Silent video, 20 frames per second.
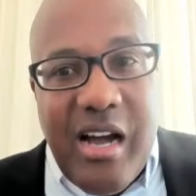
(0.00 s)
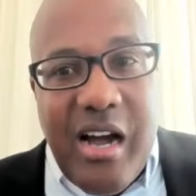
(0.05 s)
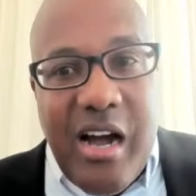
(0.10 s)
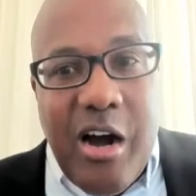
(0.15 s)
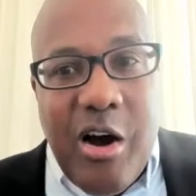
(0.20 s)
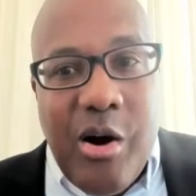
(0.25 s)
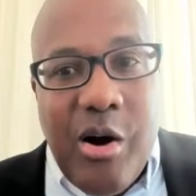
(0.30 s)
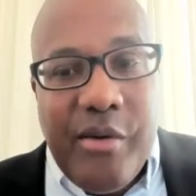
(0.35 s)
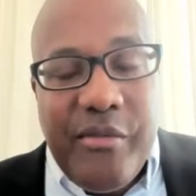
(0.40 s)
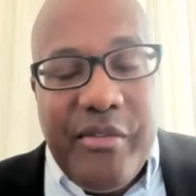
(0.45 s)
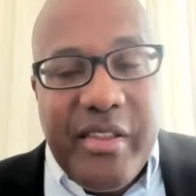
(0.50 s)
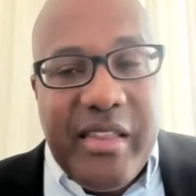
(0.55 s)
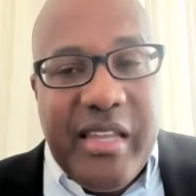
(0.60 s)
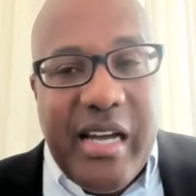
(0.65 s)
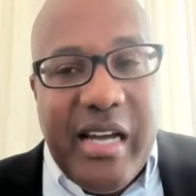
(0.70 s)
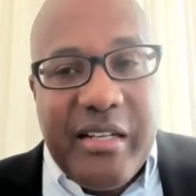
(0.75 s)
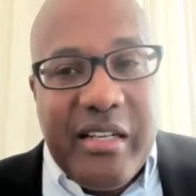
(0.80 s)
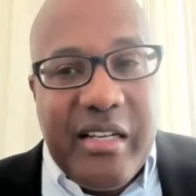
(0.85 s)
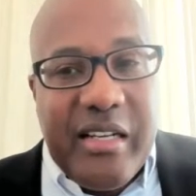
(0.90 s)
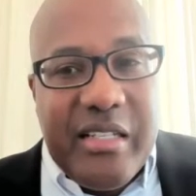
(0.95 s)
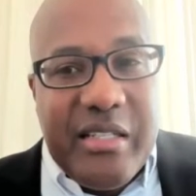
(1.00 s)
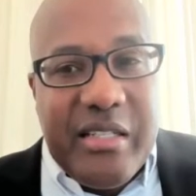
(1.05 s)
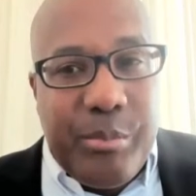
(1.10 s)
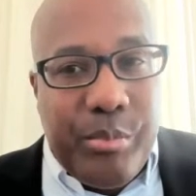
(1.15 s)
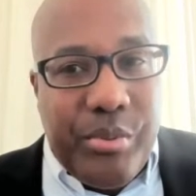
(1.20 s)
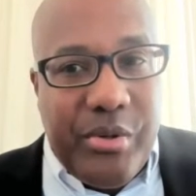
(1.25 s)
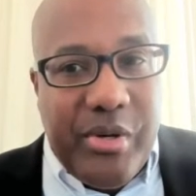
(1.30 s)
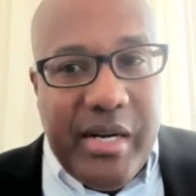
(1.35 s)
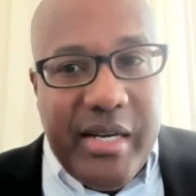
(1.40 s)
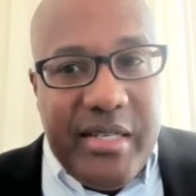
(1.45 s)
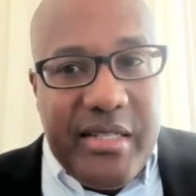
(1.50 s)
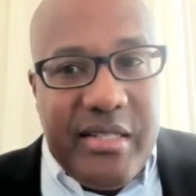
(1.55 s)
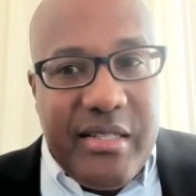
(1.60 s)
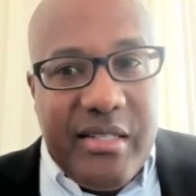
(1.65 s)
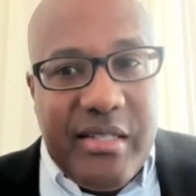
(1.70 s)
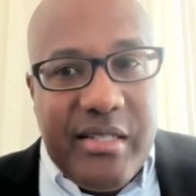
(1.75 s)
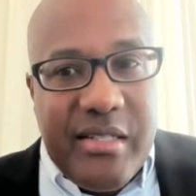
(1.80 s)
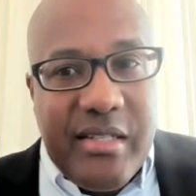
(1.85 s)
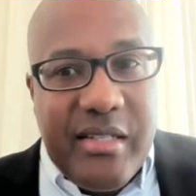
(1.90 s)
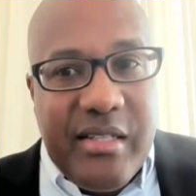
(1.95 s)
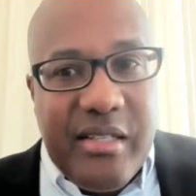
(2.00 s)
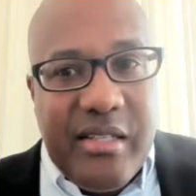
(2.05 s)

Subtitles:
However, that is priced.